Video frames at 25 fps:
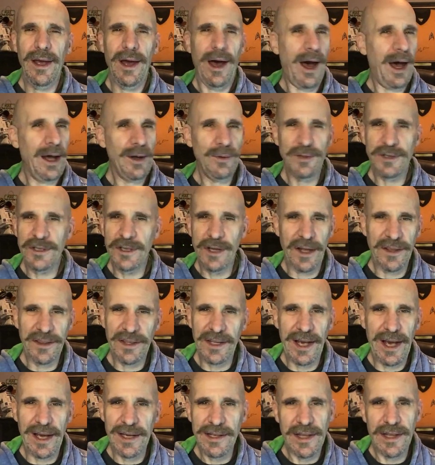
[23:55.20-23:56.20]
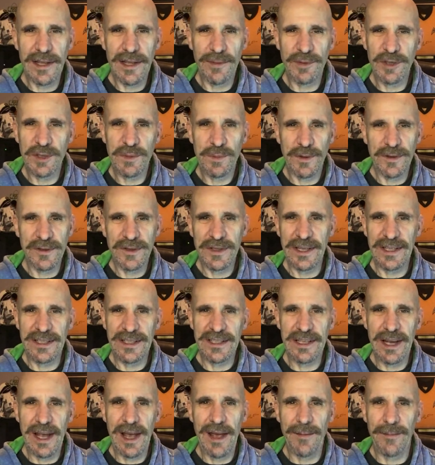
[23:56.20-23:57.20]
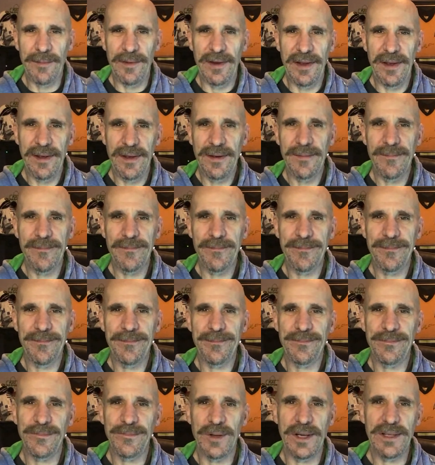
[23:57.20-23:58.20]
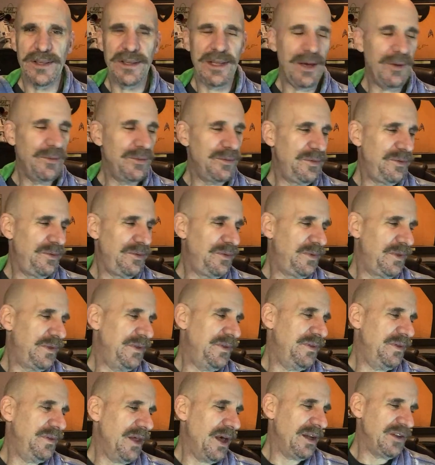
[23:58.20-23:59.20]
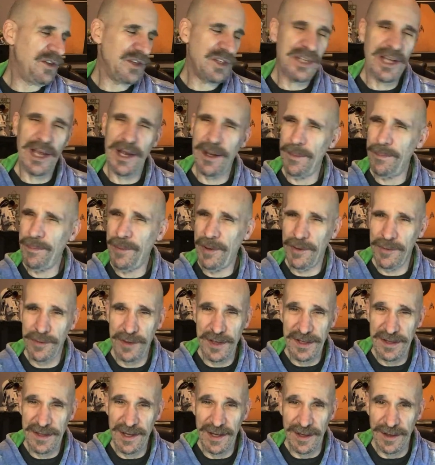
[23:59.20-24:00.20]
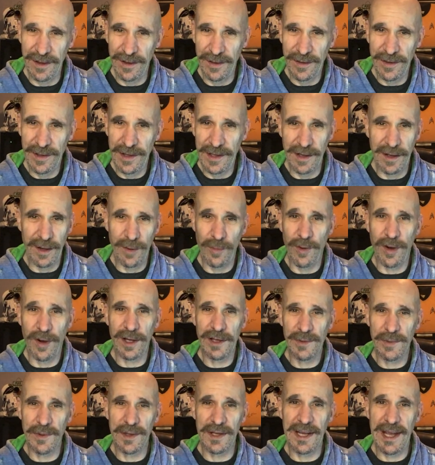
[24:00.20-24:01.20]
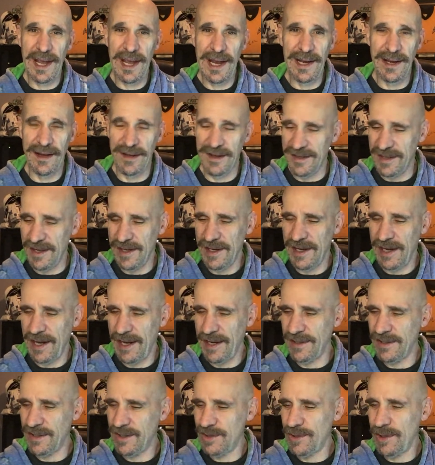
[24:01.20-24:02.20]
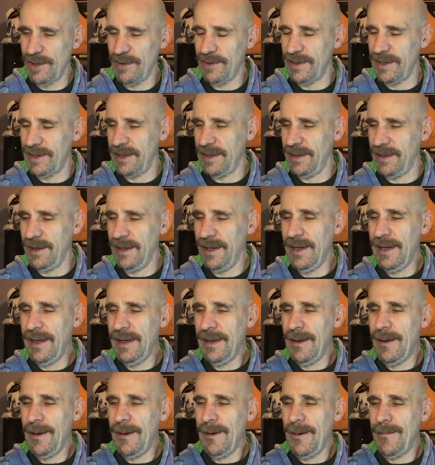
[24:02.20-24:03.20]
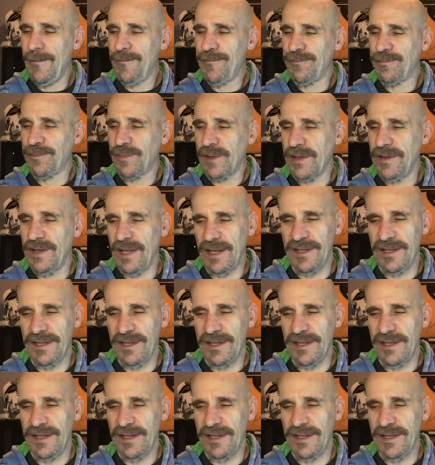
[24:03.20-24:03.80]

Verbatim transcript: I was not the guy that, that was supposed to get stabbed, right? They would, I just had a ponytail and I walked with a cane because I had had a stroke, and they